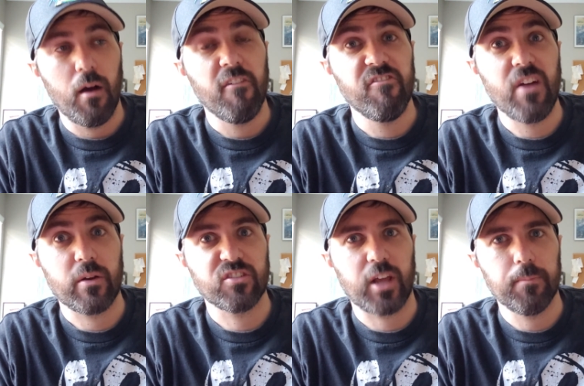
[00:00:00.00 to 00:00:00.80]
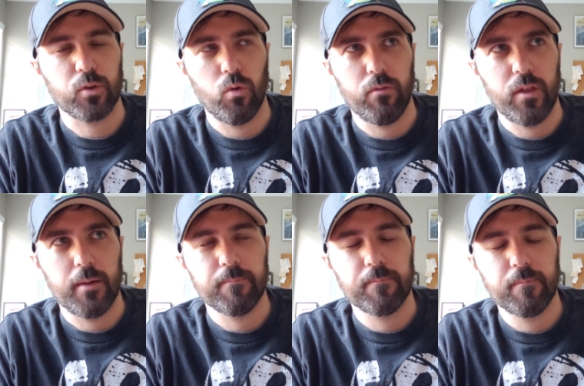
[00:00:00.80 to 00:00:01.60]
Very skeptical of
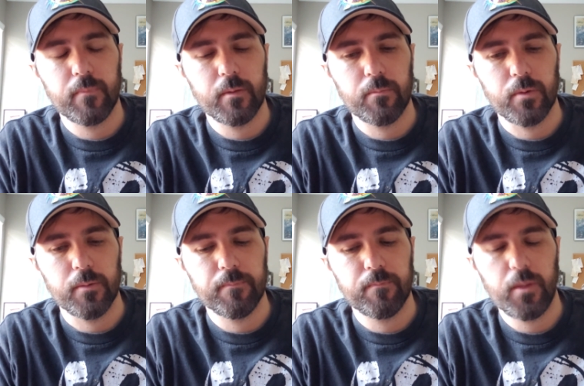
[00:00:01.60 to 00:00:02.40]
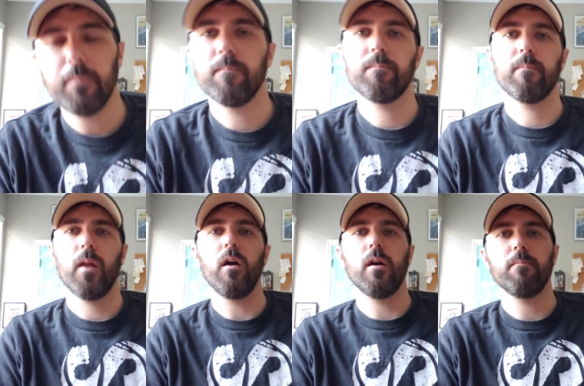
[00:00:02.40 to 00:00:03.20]
that. But, yep.
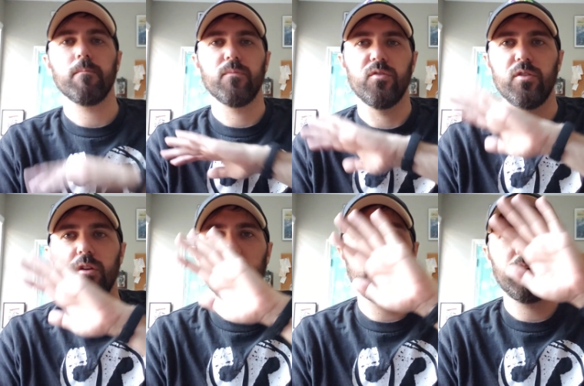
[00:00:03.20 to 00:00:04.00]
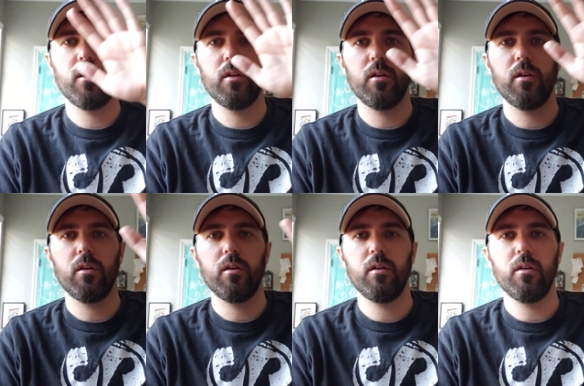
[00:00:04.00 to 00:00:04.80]
All right.
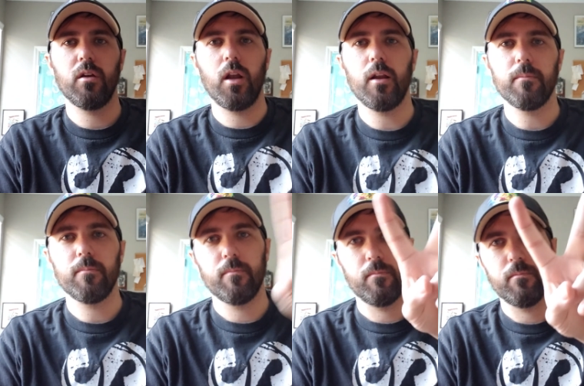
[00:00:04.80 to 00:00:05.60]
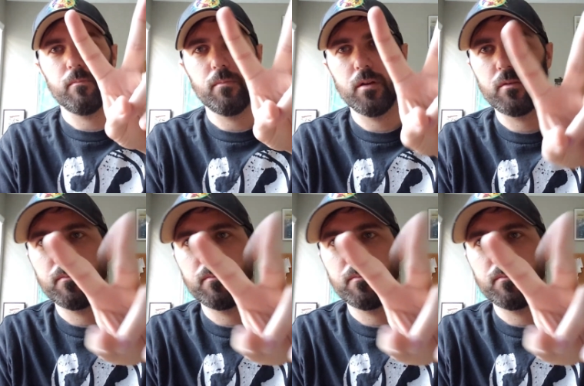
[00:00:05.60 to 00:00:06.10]
See you later. Peace.